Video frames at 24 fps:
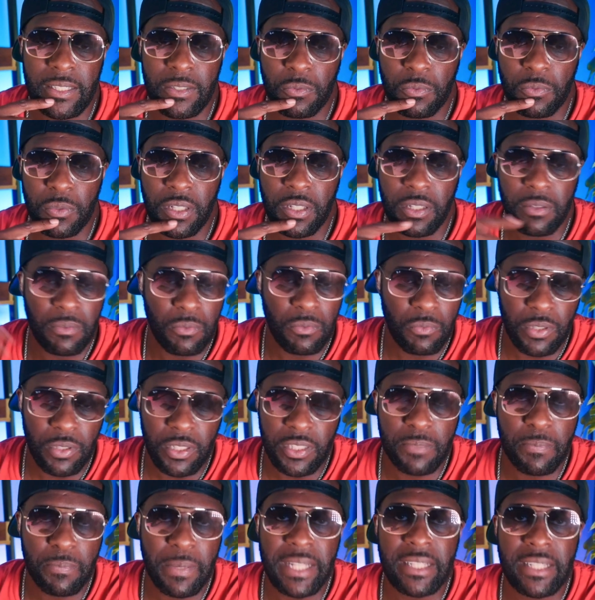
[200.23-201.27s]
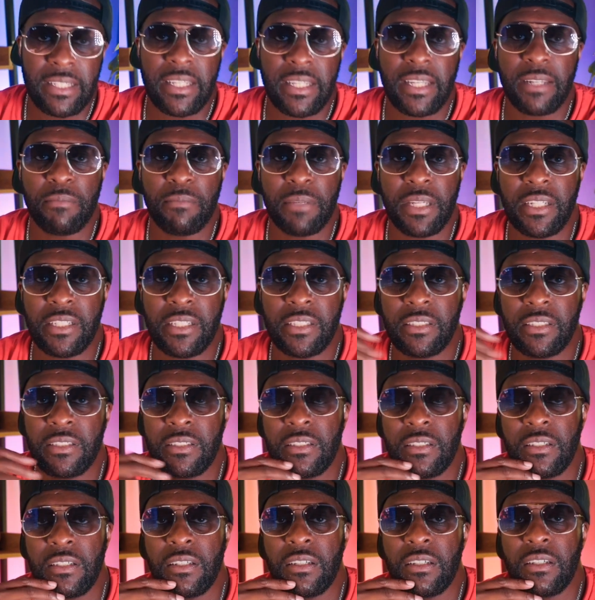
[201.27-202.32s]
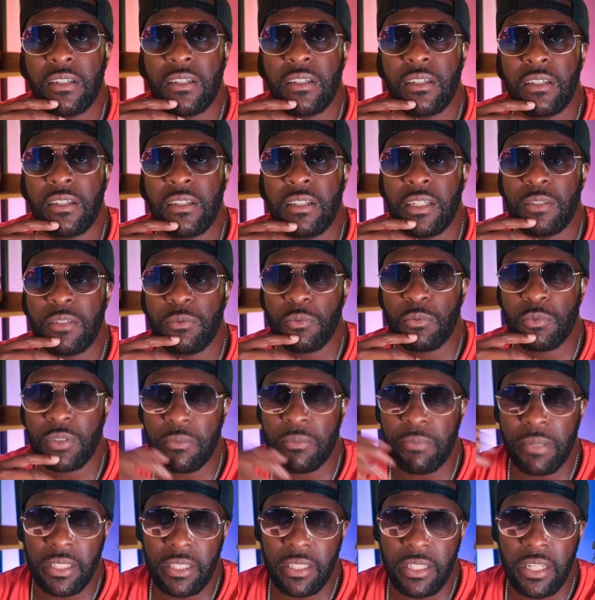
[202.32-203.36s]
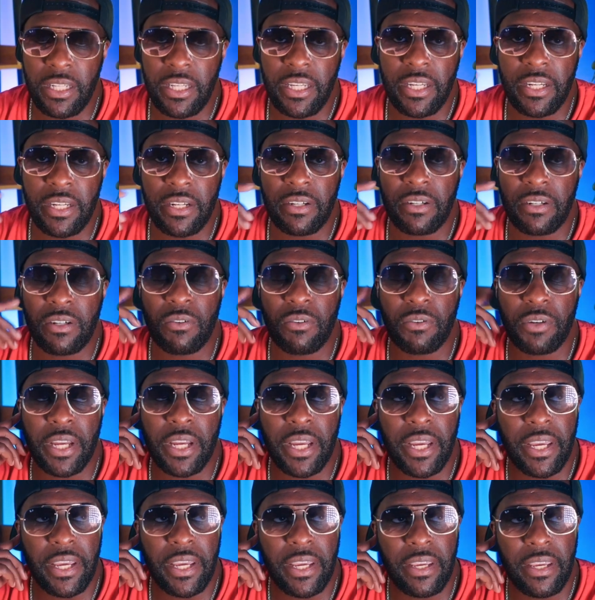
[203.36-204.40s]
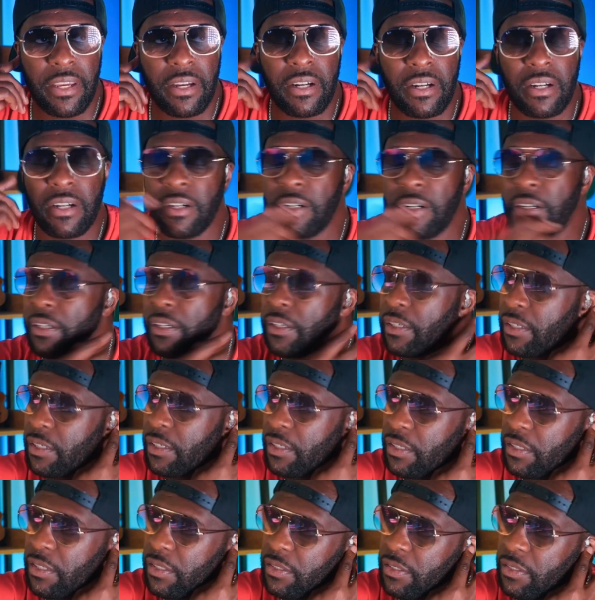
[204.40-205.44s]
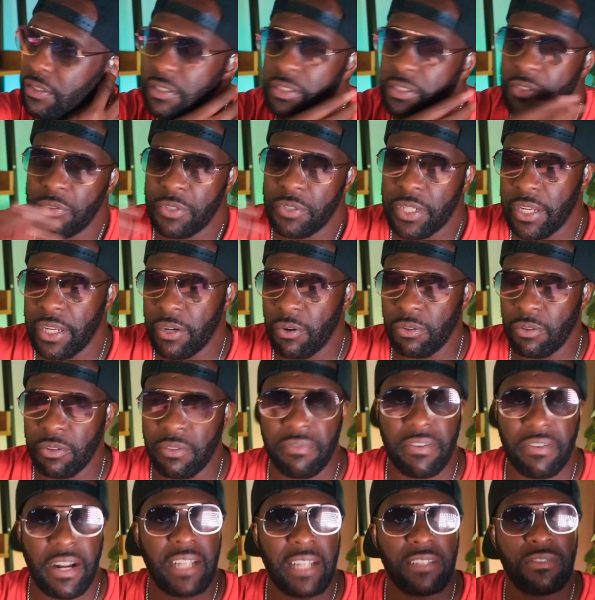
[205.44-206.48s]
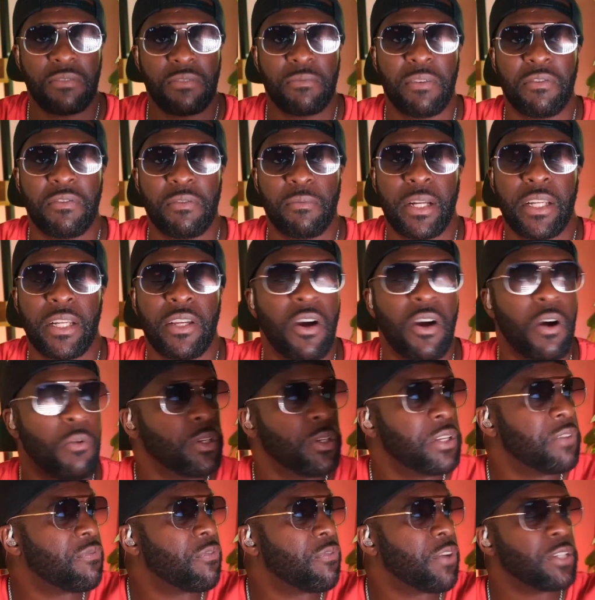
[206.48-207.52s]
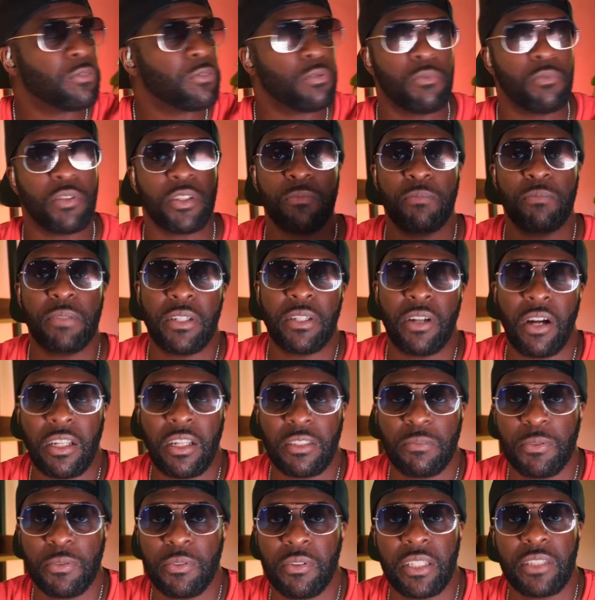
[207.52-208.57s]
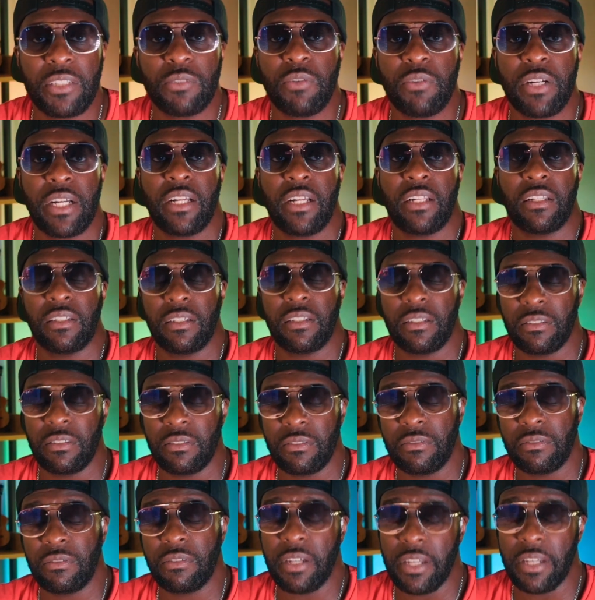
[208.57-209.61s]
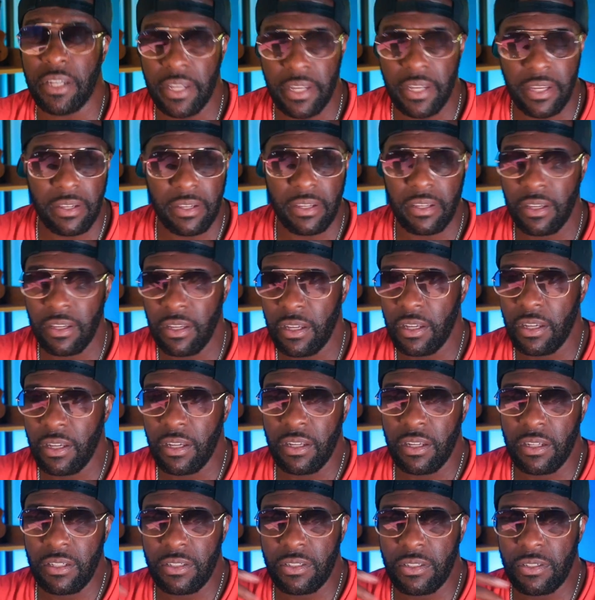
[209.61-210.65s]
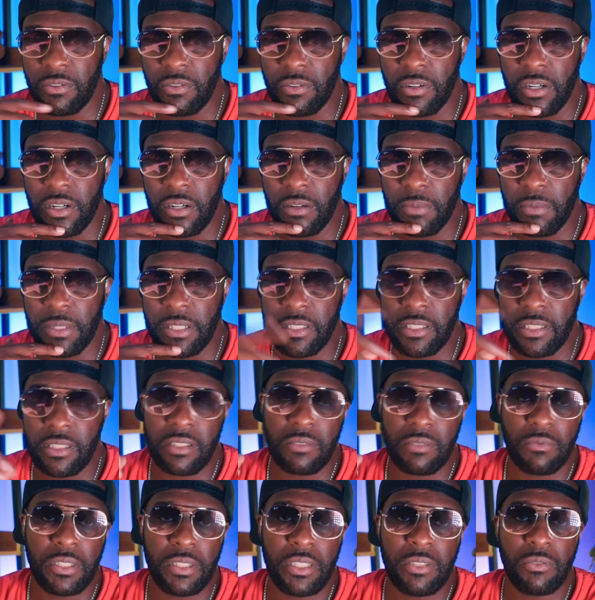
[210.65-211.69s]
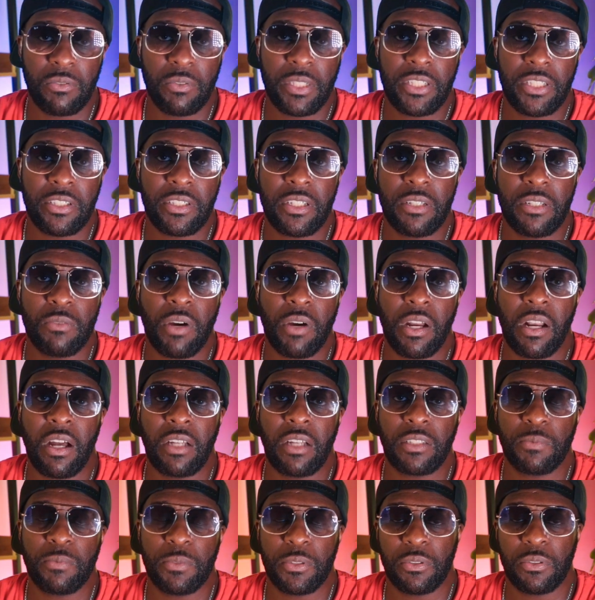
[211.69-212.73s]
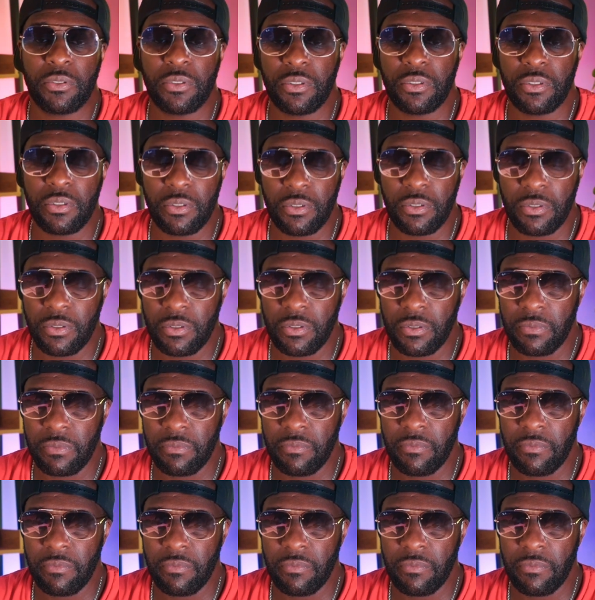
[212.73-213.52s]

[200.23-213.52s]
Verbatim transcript: we'll we'll spend ten million, and we want to build it here, okay? Uh, and you get all the files from everybody. Oh, we the French, we want to build a hospital as well, okay? So, uh, but just, we do, we just need one hospital. So,